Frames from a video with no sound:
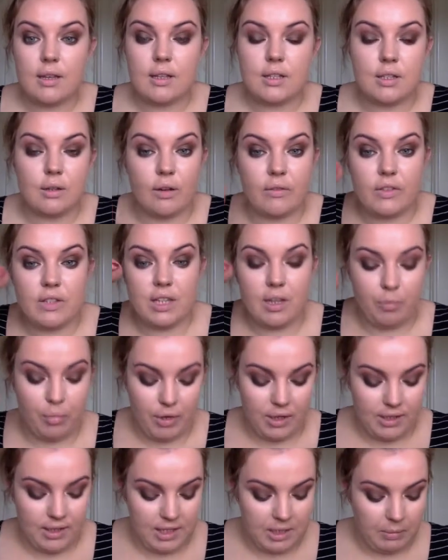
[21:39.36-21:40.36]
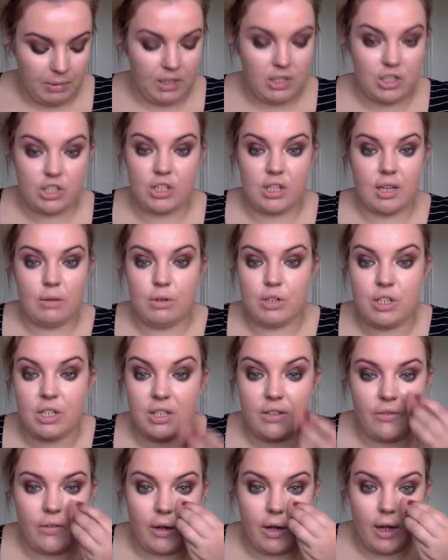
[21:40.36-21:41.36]
So obviously I press the sponge there, which is
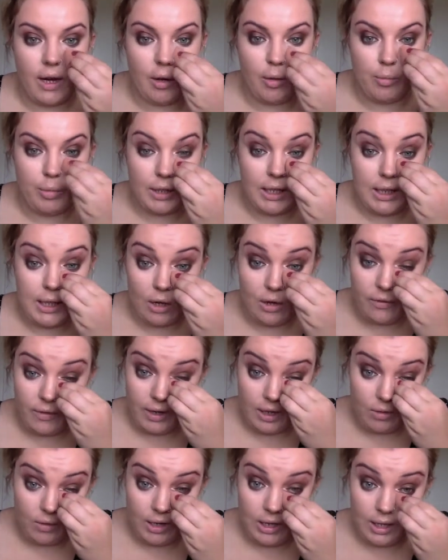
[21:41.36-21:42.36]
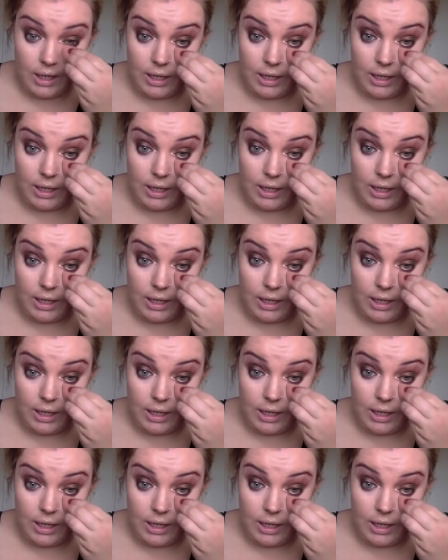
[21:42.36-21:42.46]
fine. I'll blend that off anyway